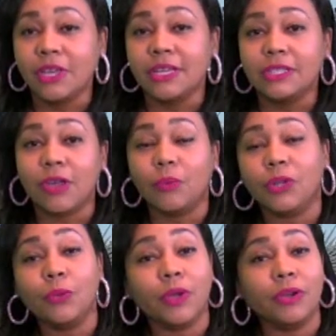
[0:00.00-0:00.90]
So I
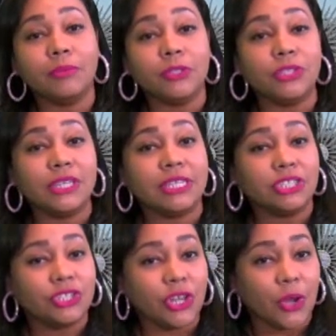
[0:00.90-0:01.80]
want to welcome you to
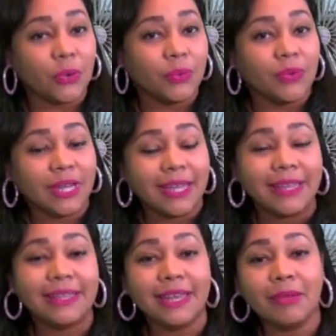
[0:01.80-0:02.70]
this show.
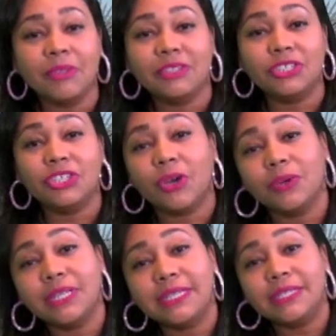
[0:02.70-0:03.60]
The name of this show
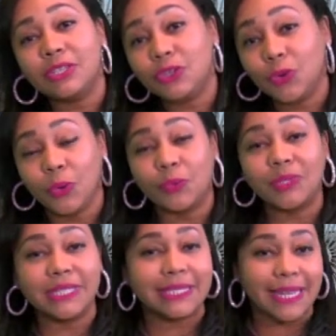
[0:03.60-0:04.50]
is Your
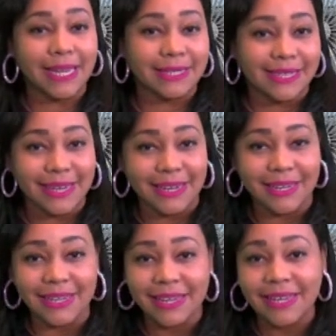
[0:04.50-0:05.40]
Real Estate
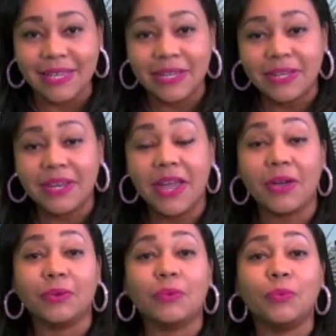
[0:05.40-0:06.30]
Tea.
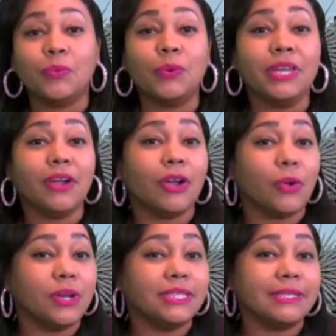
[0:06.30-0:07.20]
Now, we are
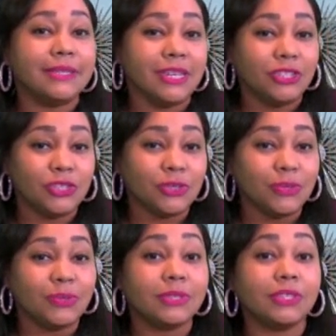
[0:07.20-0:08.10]
going to teach
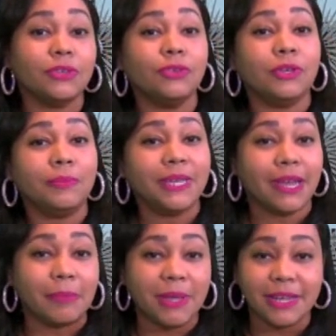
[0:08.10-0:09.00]
you so you can
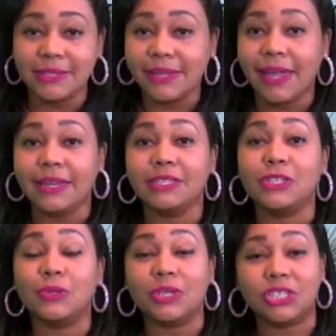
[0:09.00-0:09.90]
become educated
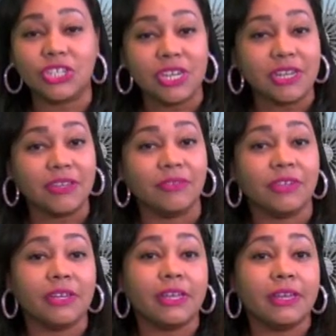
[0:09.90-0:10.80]
to achieve.
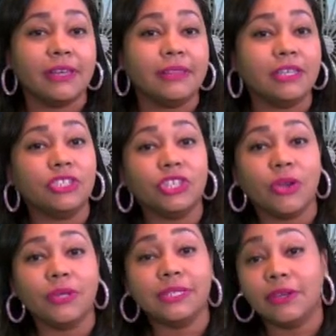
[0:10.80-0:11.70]
This
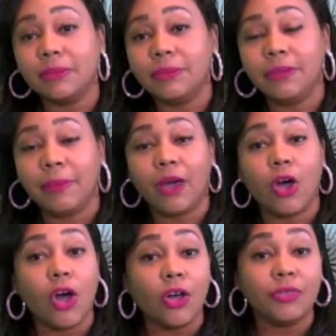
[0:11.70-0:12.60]
show is going to be about
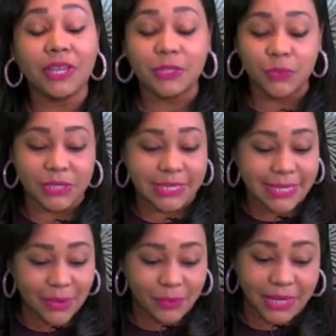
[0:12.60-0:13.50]
all things real
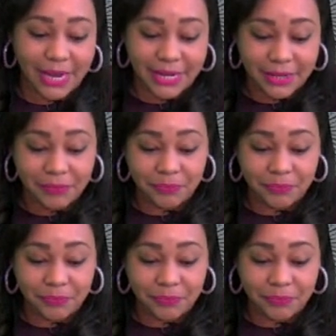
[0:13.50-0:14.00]
estate related.